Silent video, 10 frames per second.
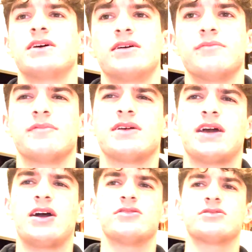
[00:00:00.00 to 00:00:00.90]

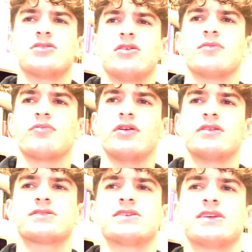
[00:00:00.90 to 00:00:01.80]
how does our
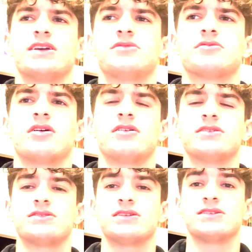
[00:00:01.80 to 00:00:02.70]
product engage with
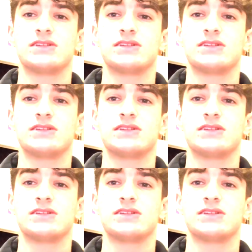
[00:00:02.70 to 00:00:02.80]
audiences,